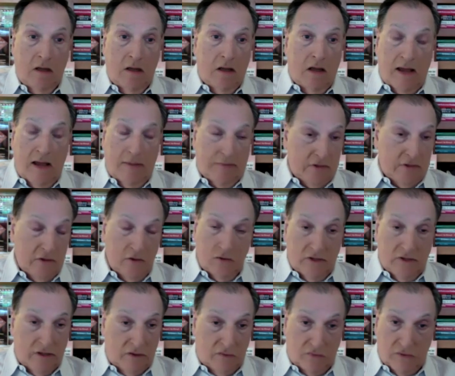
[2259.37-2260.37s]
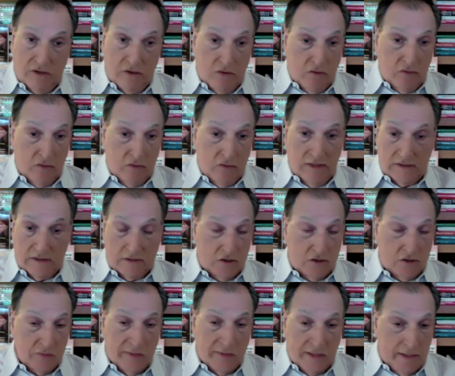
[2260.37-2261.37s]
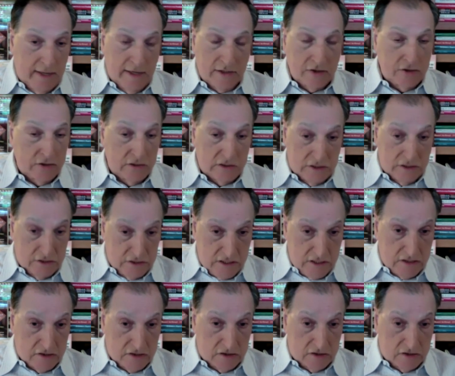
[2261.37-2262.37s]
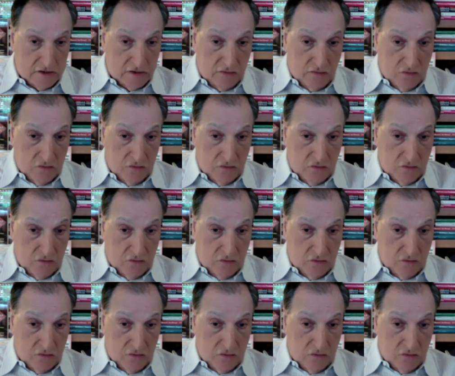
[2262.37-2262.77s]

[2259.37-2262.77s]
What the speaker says: absolutely thrilled that such medications exist for them